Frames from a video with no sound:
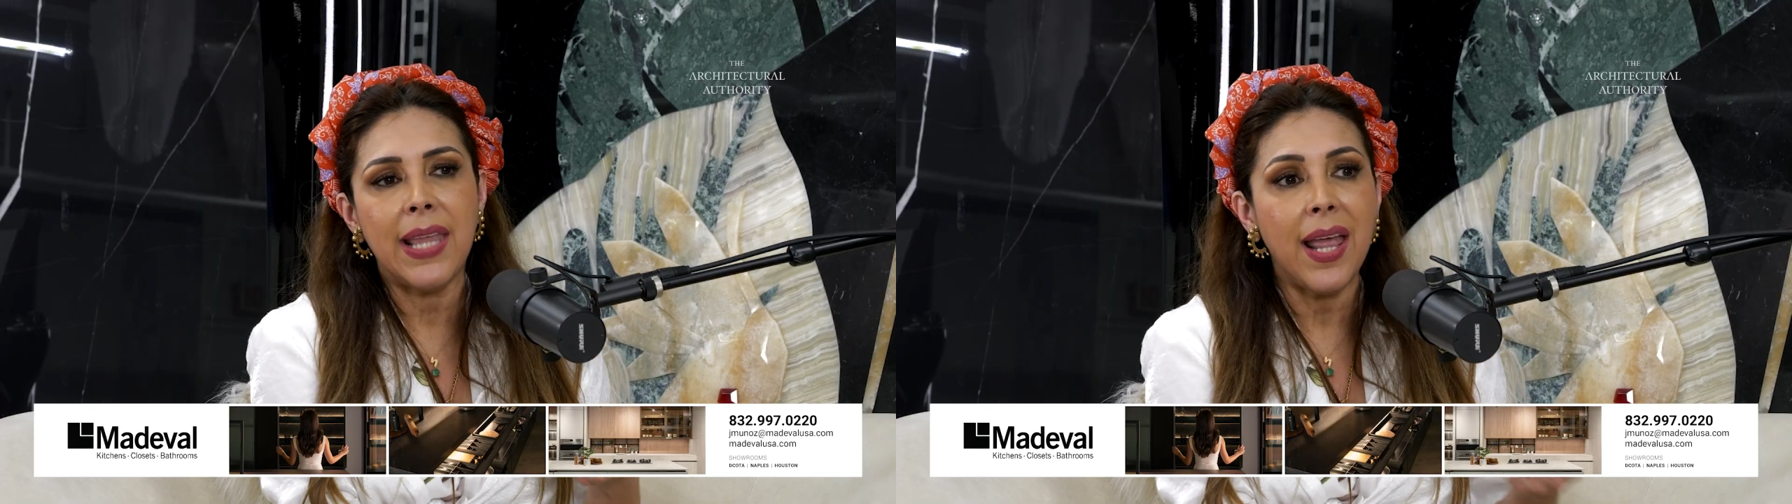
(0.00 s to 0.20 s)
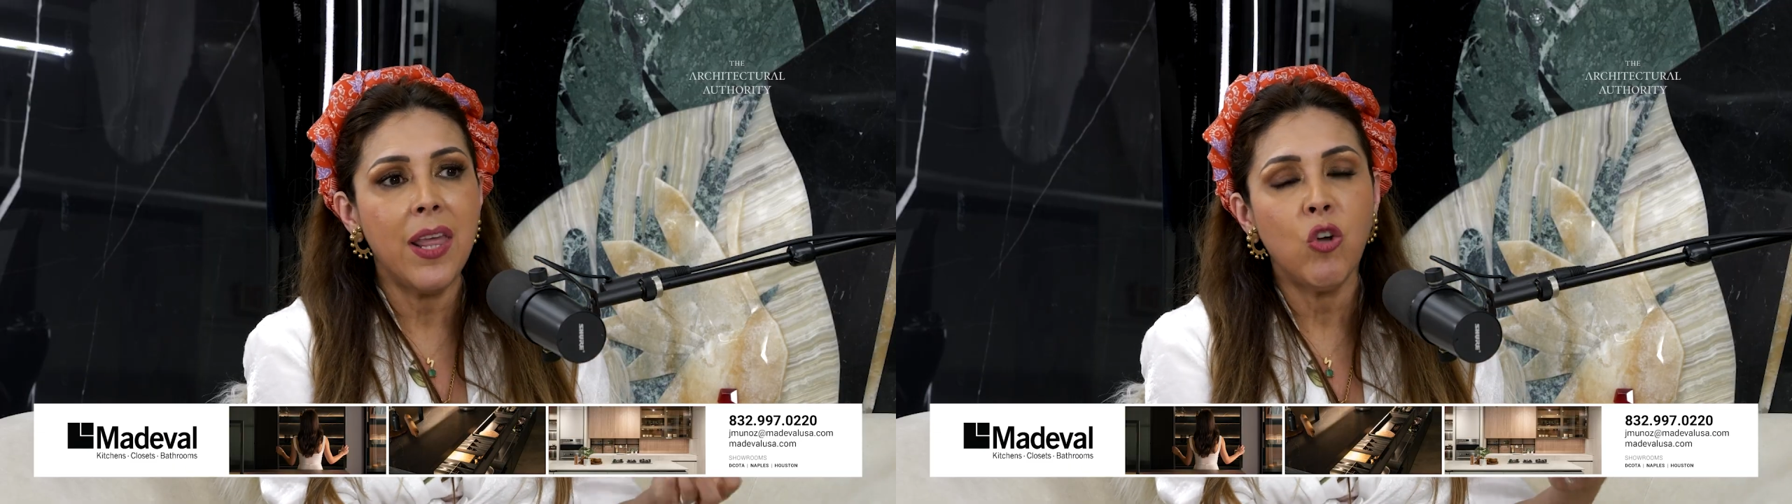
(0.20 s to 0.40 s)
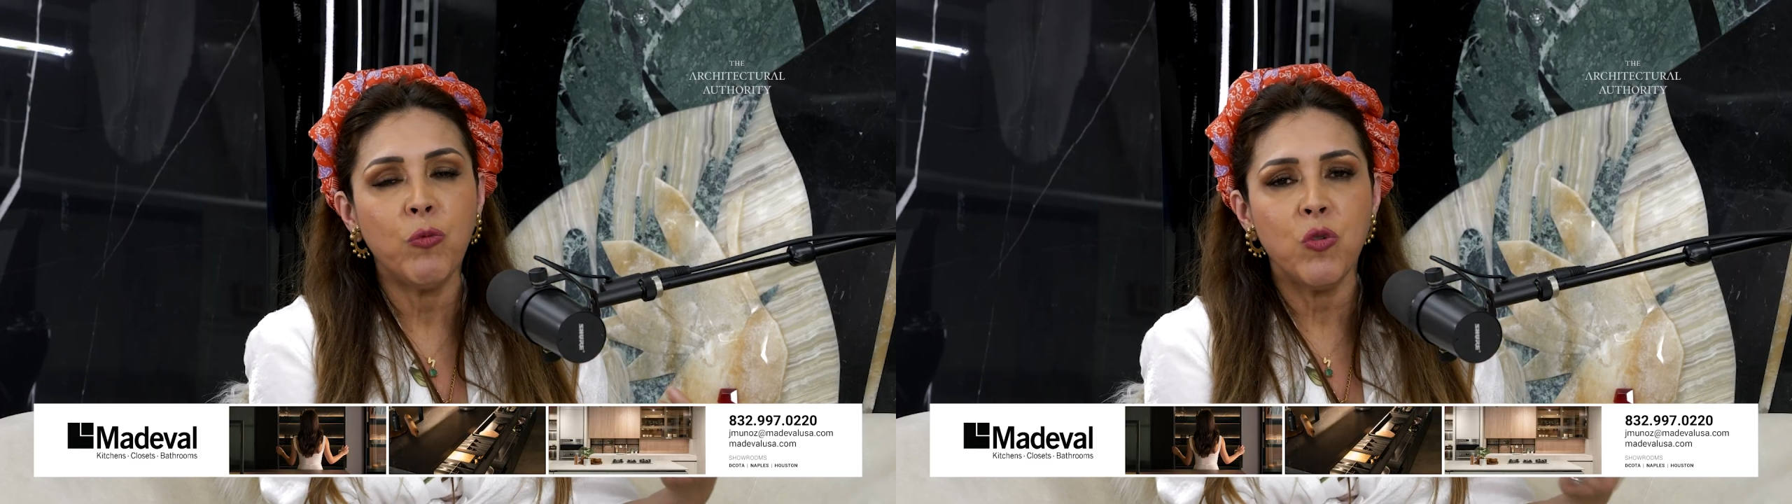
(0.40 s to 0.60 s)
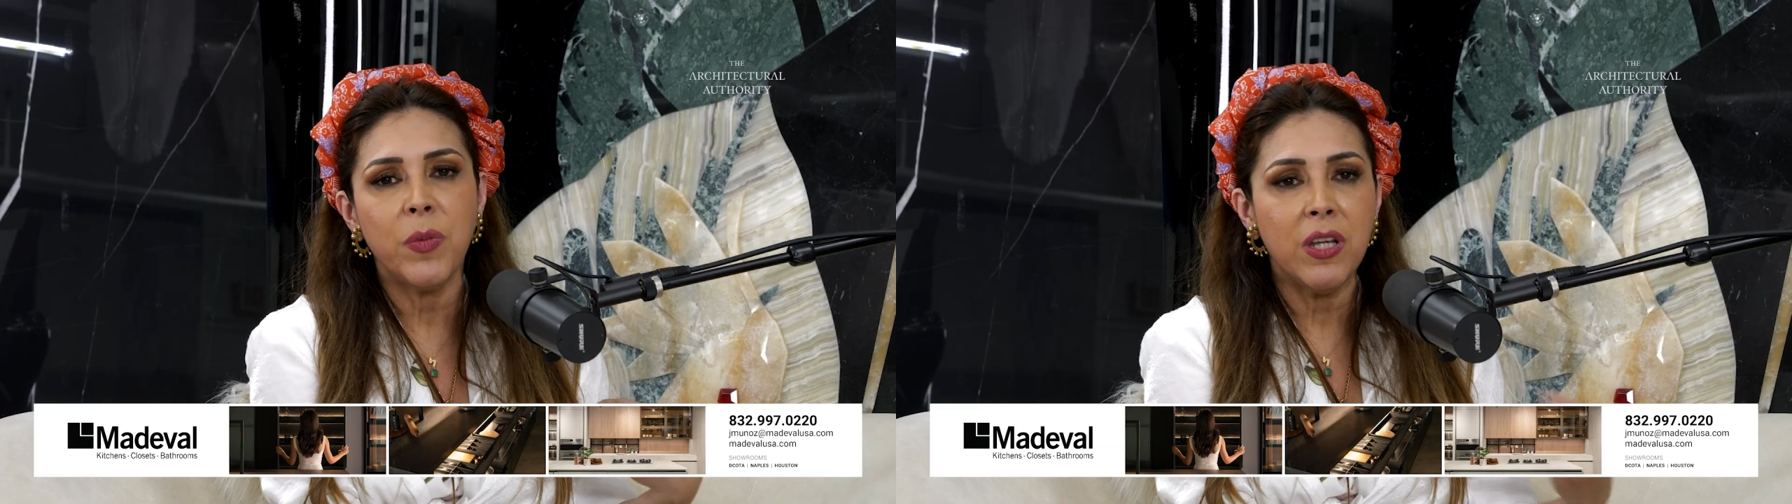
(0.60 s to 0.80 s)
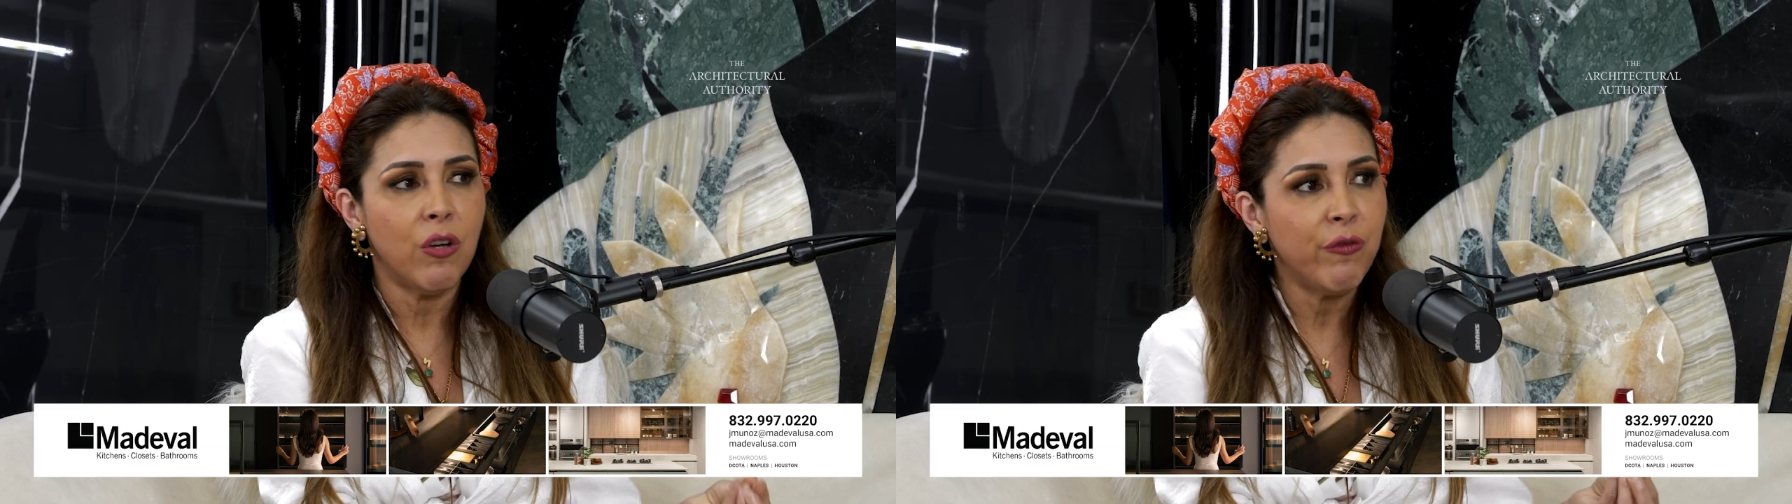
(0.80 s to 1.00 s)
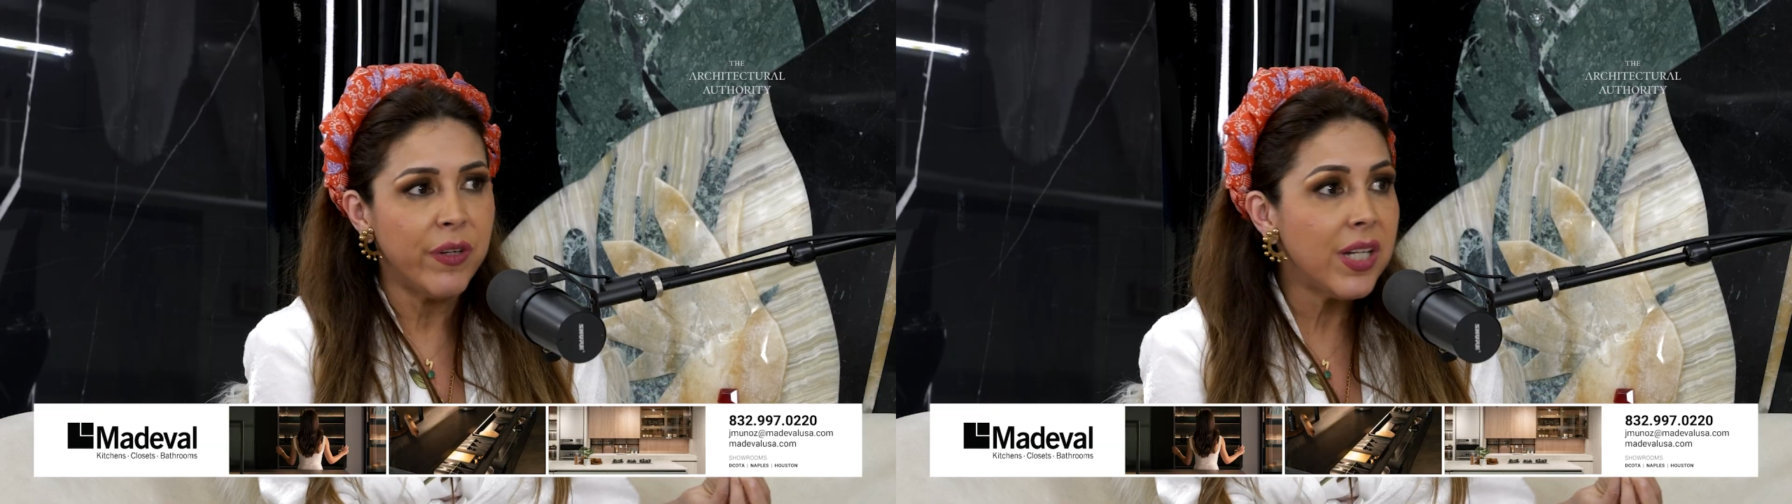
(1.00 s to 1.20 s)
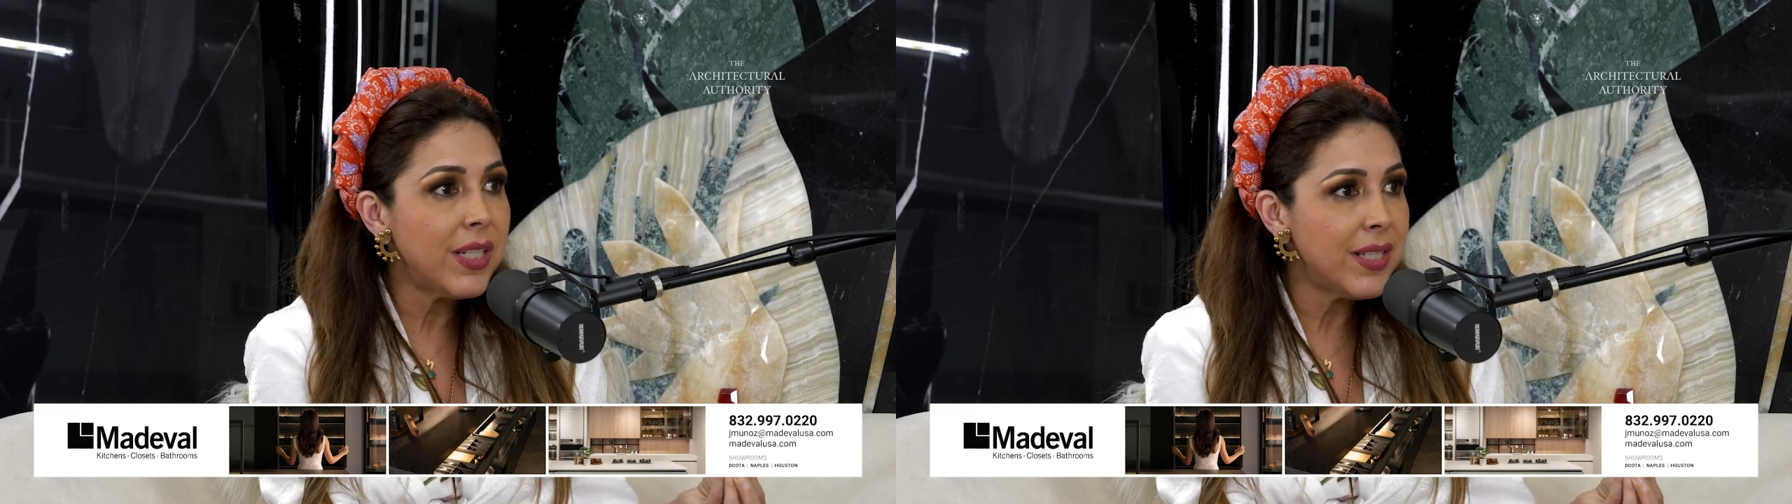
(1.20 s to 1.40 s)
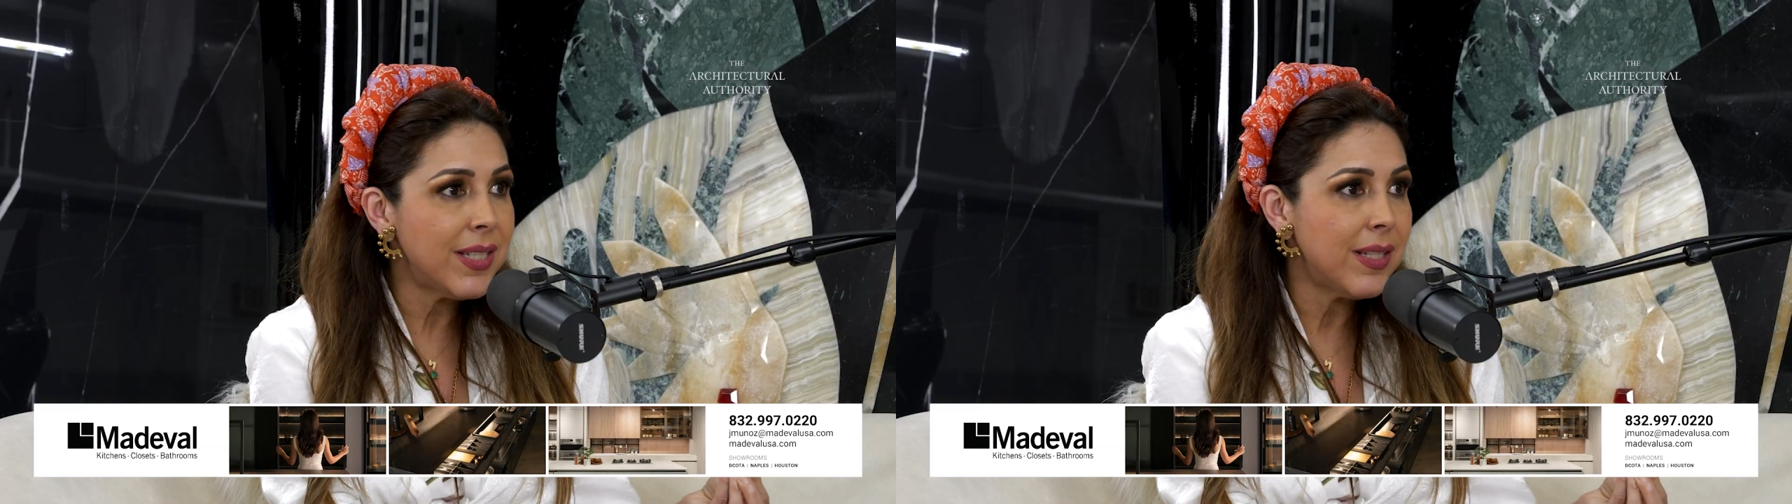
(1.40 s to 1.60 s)
helps you being
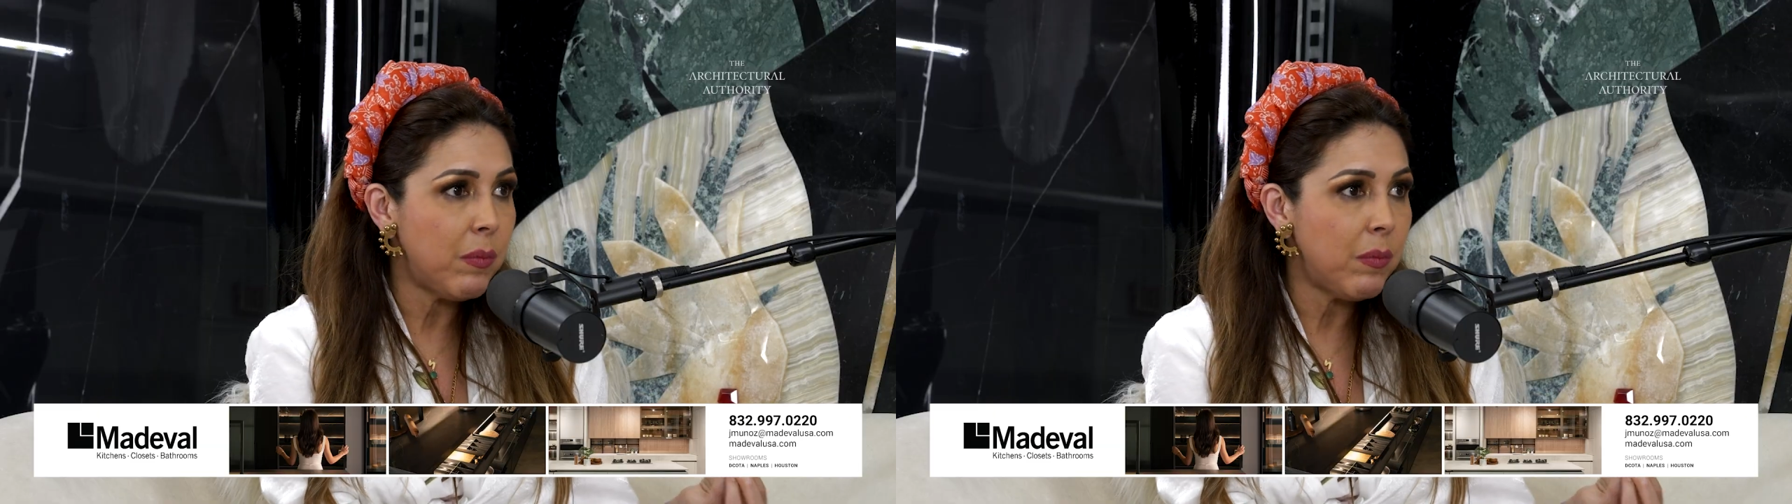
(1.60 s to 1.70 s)
confident